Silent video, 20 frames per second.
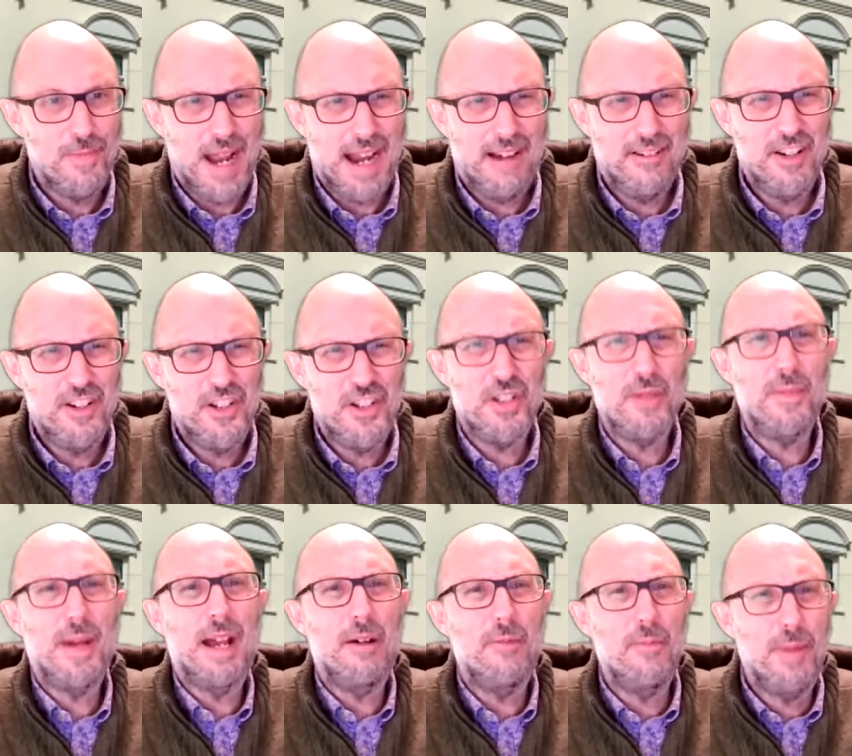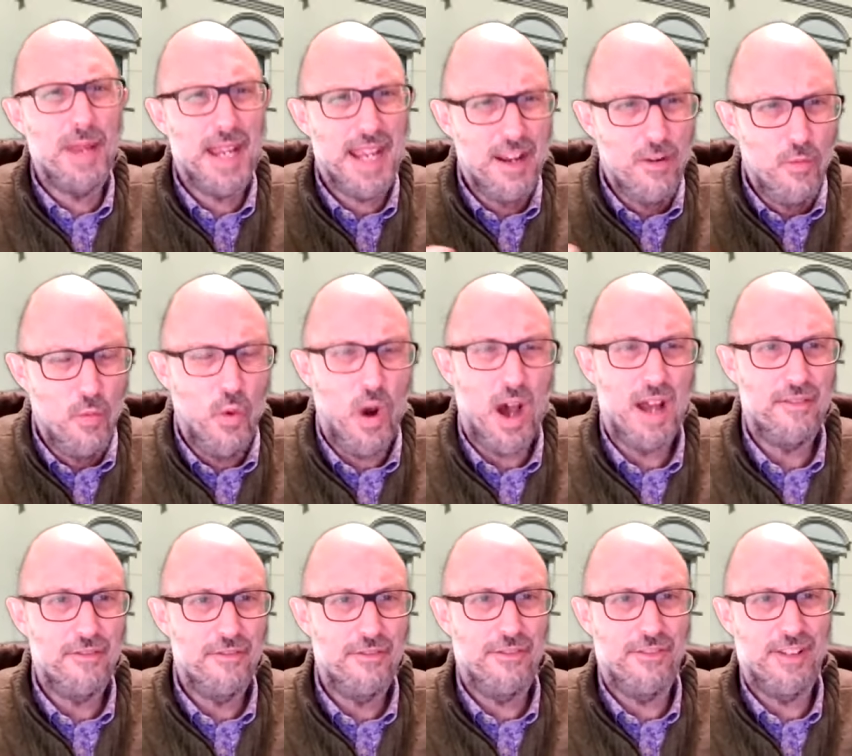Marriage is about being
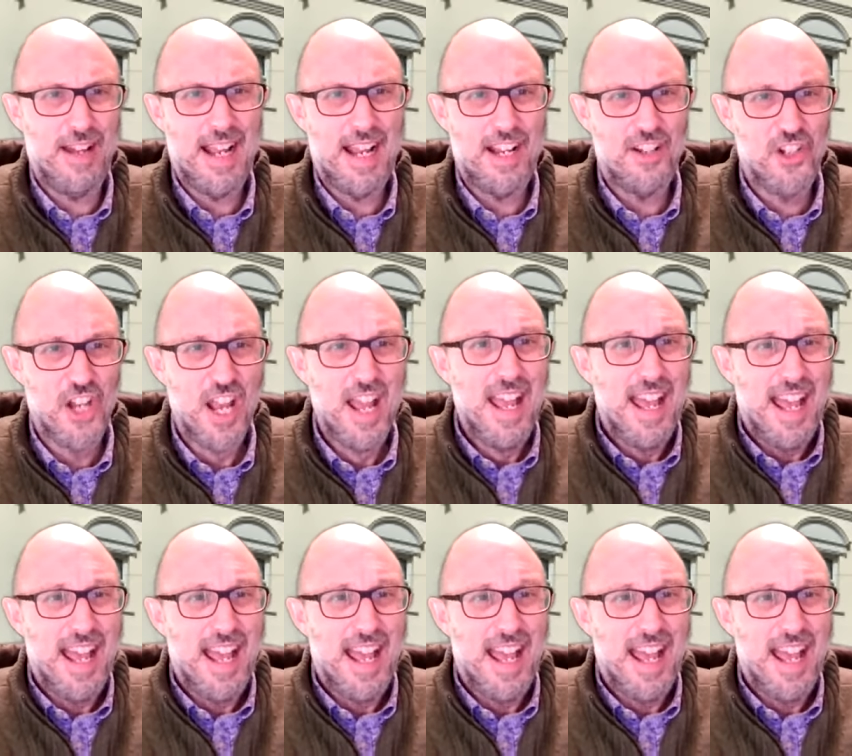one flesh.